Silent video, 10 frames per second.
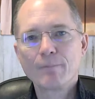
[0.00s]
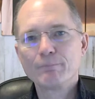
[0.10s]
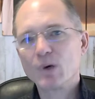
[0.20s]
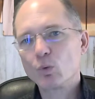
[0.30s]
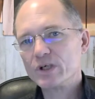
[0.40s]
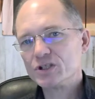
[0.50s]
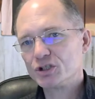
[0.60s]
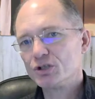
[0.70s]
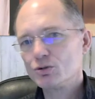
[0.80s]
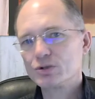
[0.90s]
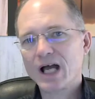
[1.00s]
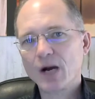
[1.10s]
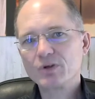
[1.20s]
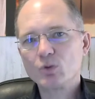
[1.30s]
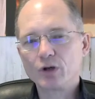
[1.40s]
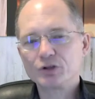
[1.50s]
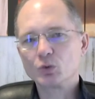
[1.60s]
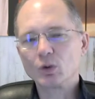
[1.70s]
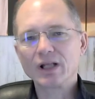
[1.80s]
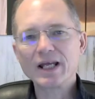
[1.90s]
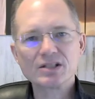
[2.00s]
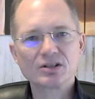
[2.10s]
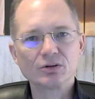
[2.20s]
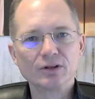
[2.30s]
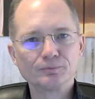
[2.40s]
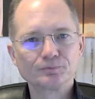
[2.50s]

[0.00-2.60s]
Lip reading: But we choose how we want to relate to it.